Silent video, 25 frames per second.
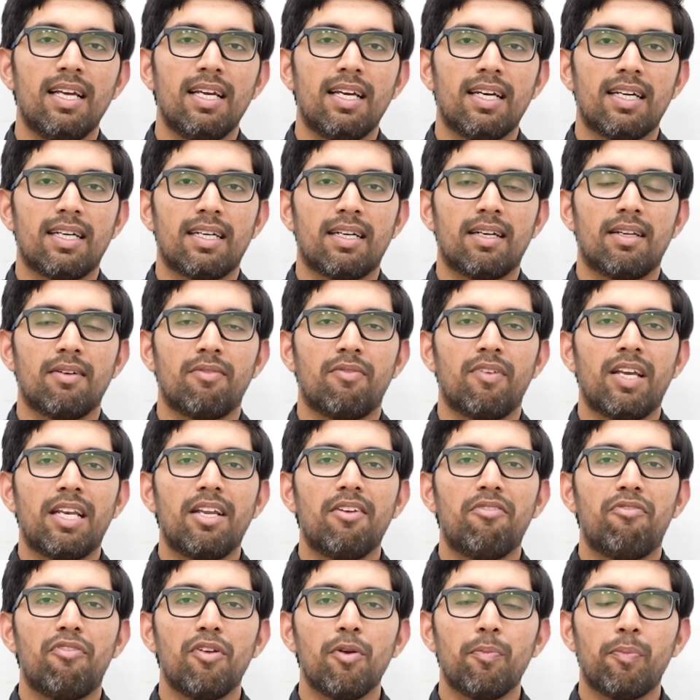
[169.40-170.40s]
And
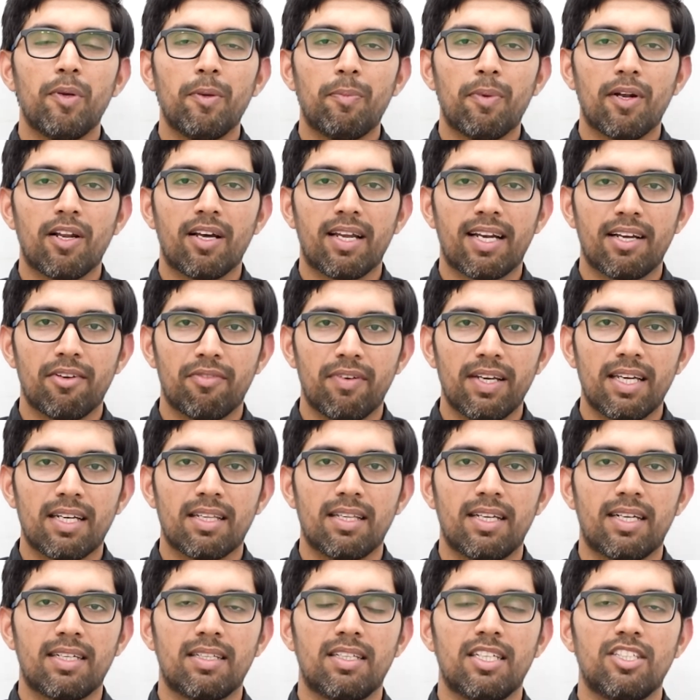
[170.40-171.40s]
very few people are aware
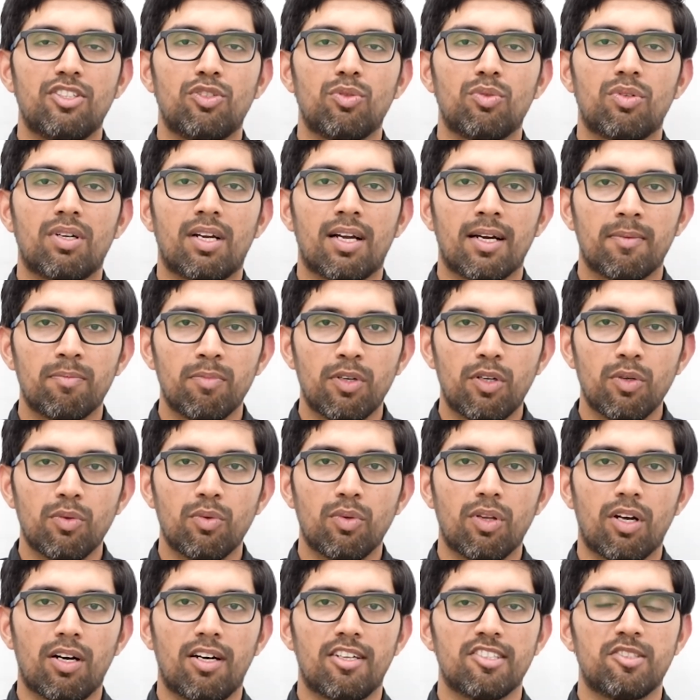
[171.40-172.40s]
that they should come
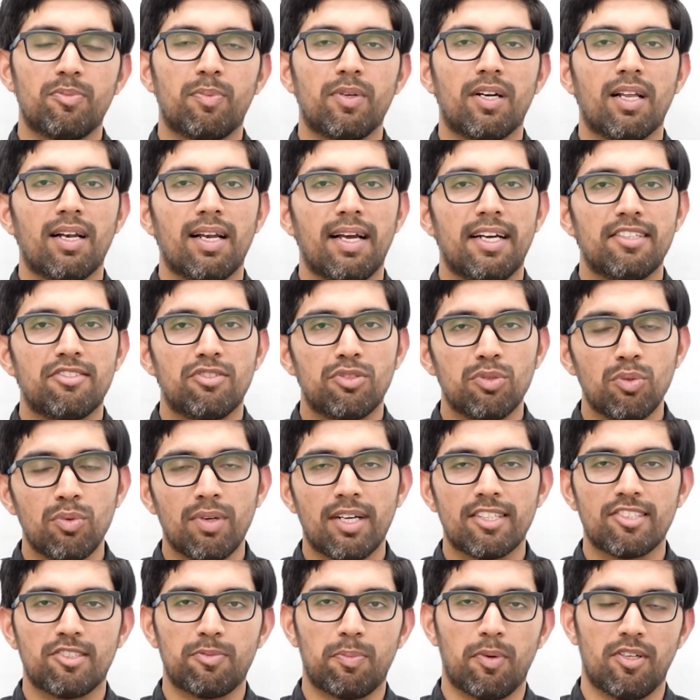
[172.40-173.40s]
to the hospital as
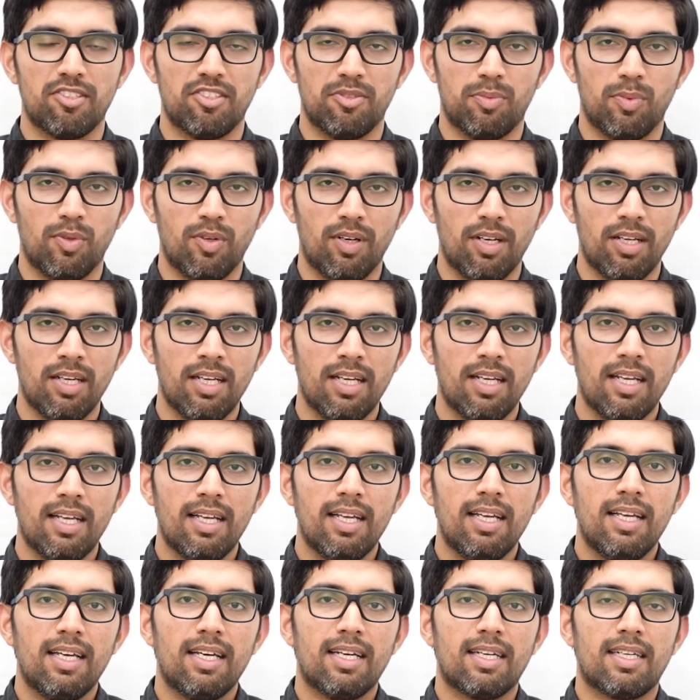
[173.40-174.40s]
soon as possible,
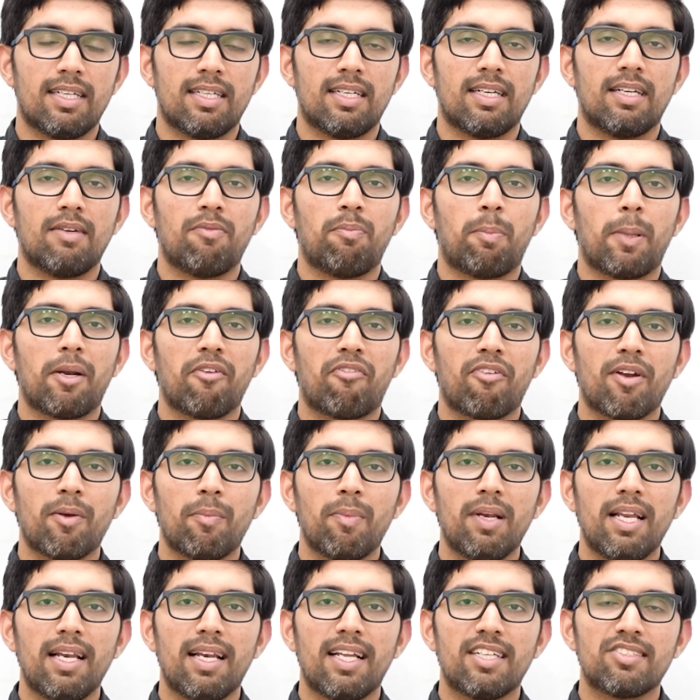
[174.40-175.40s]
and
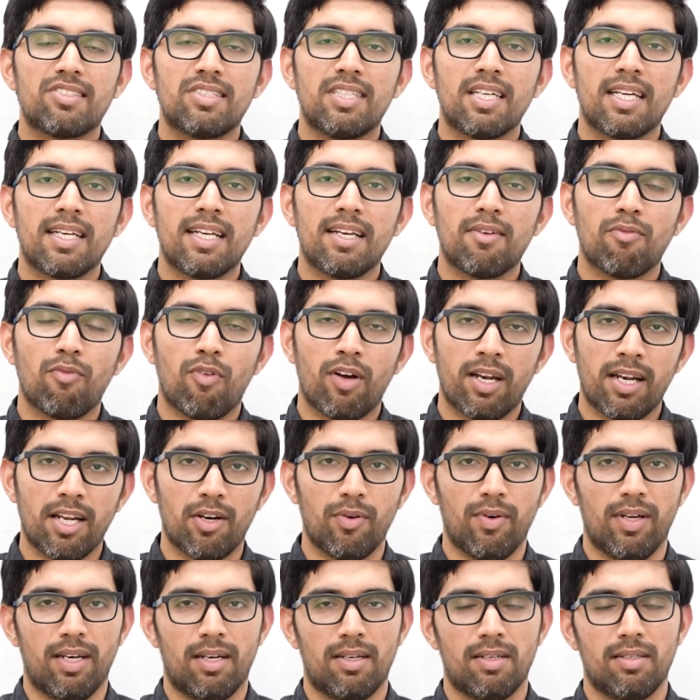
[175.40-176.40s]
preferably less than in 1
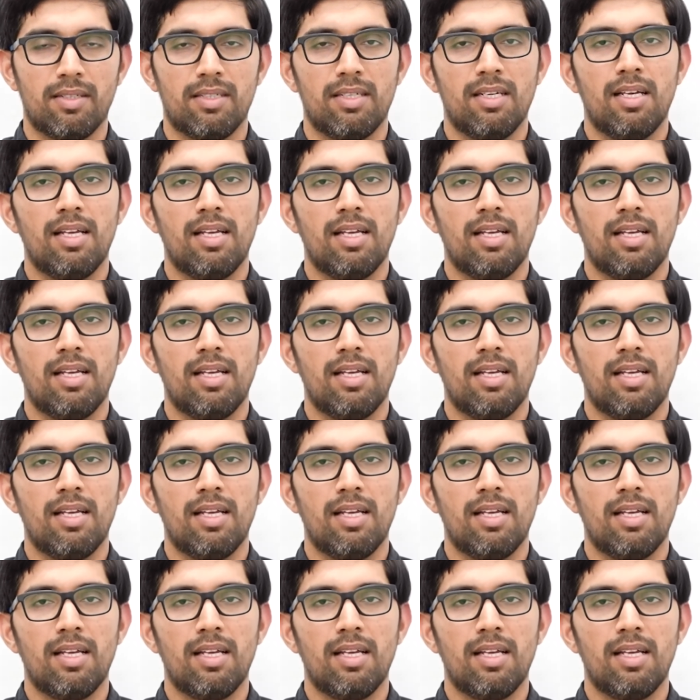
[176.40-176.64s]
hour.